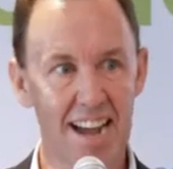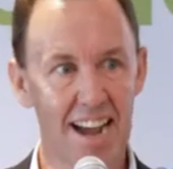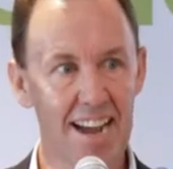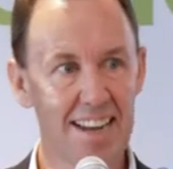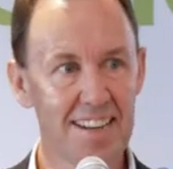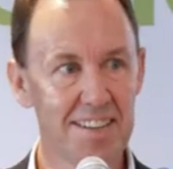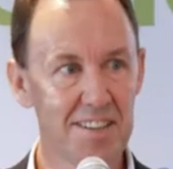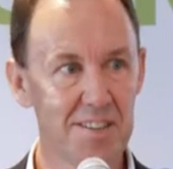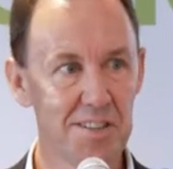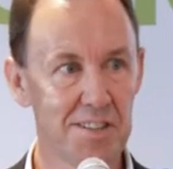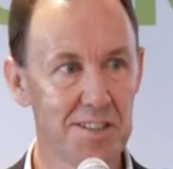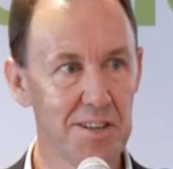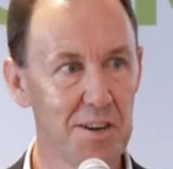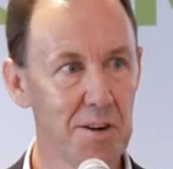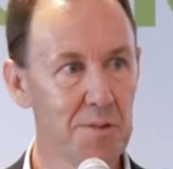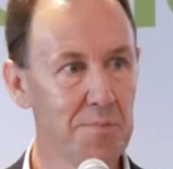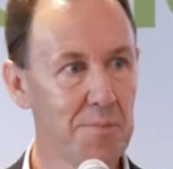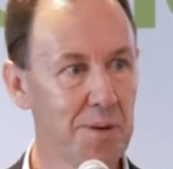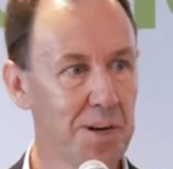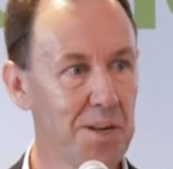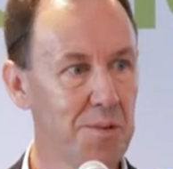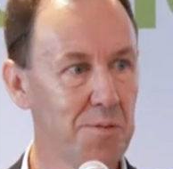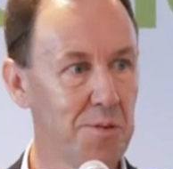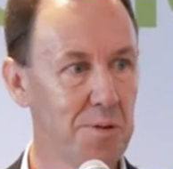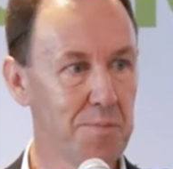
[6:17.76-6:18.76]
died because
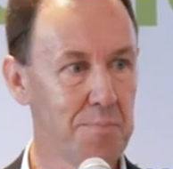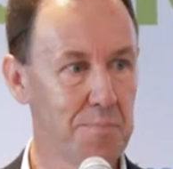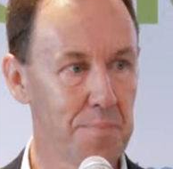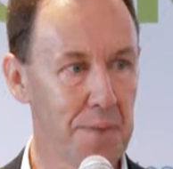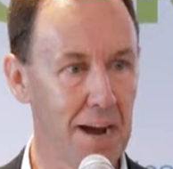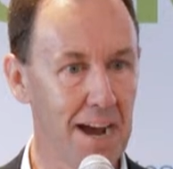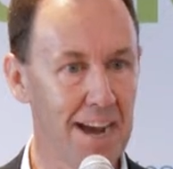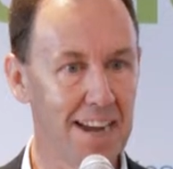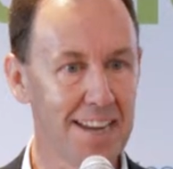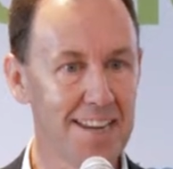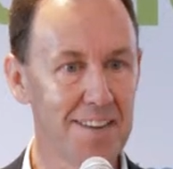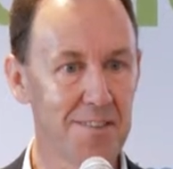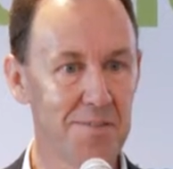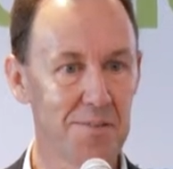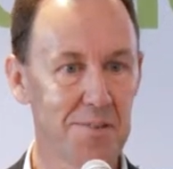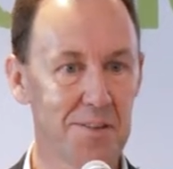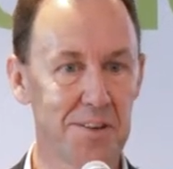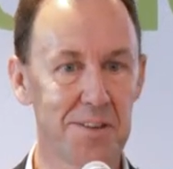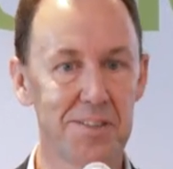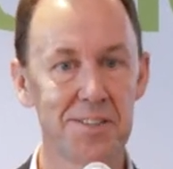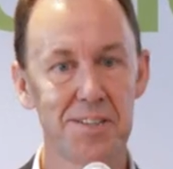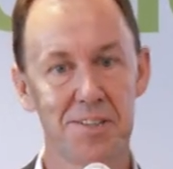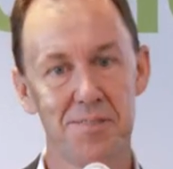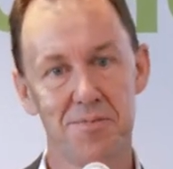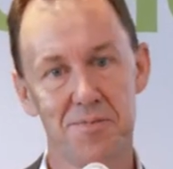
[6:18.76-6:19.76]
nobody would buy it. We
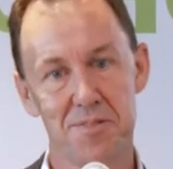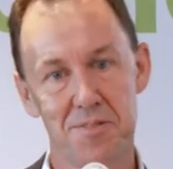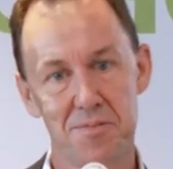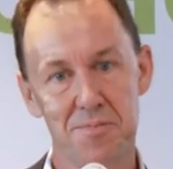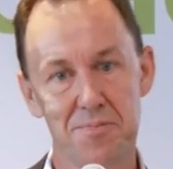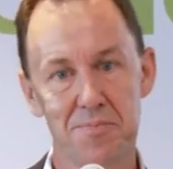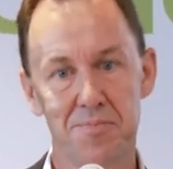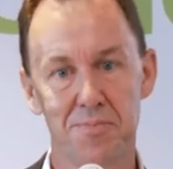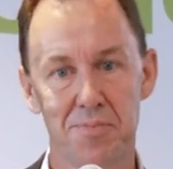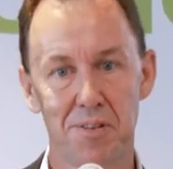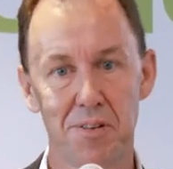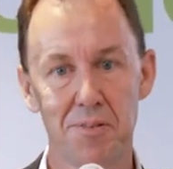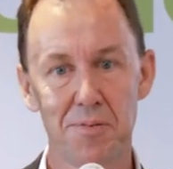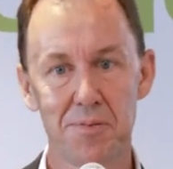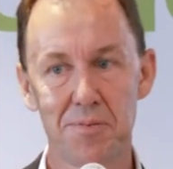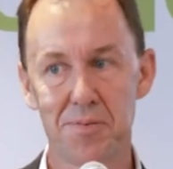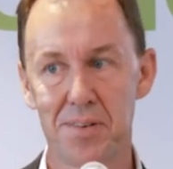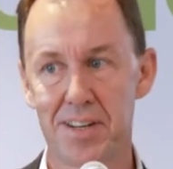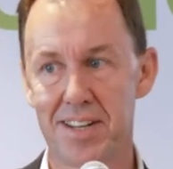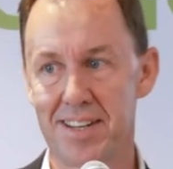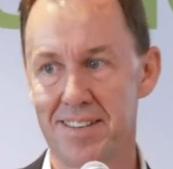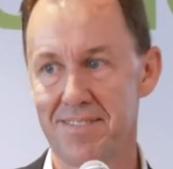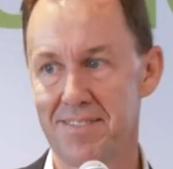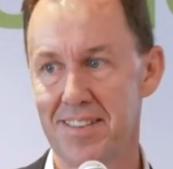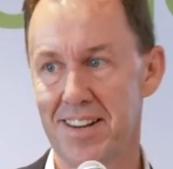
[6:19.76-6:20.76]
were
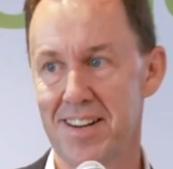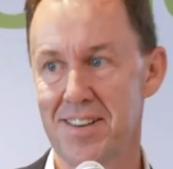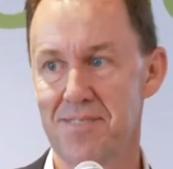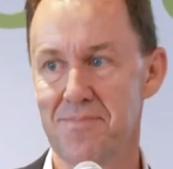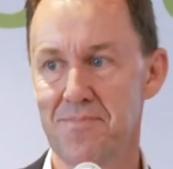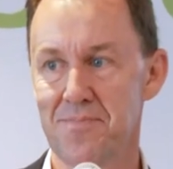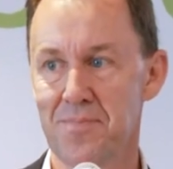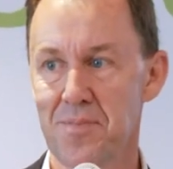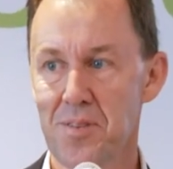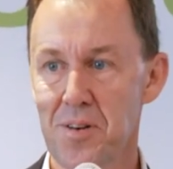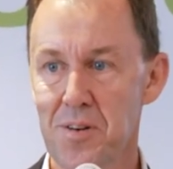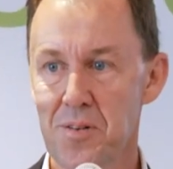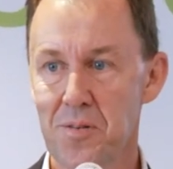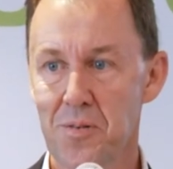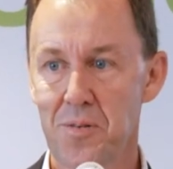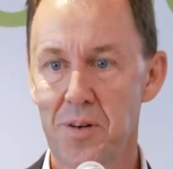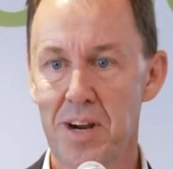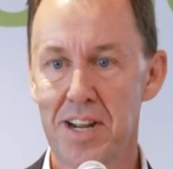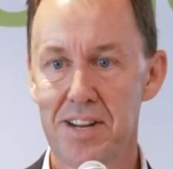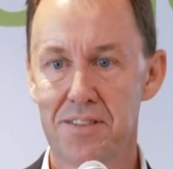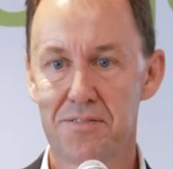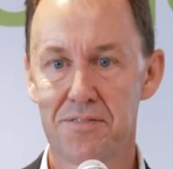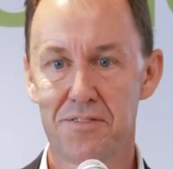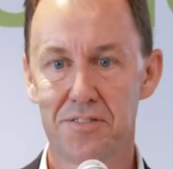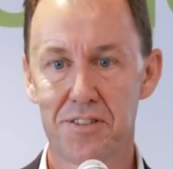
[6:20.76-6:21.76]
probably
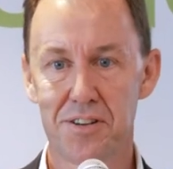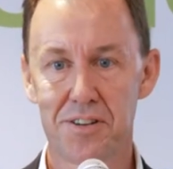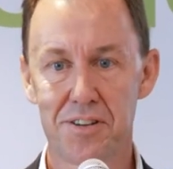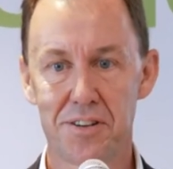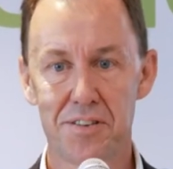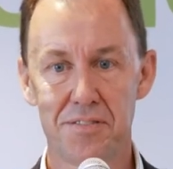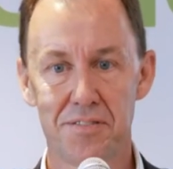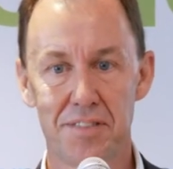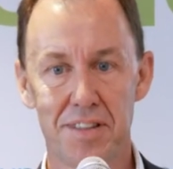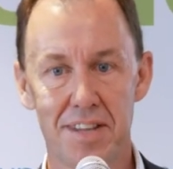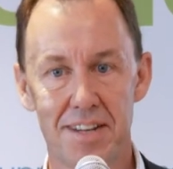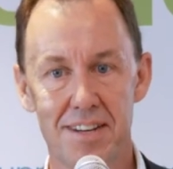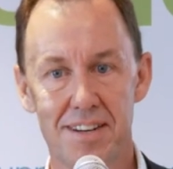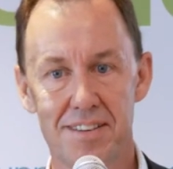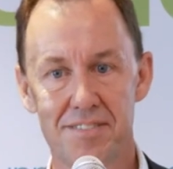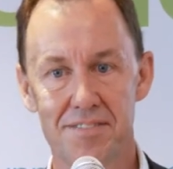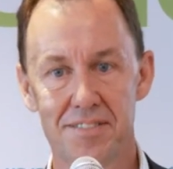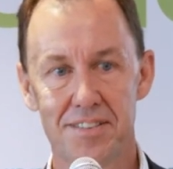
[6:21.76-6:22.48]
way in front of the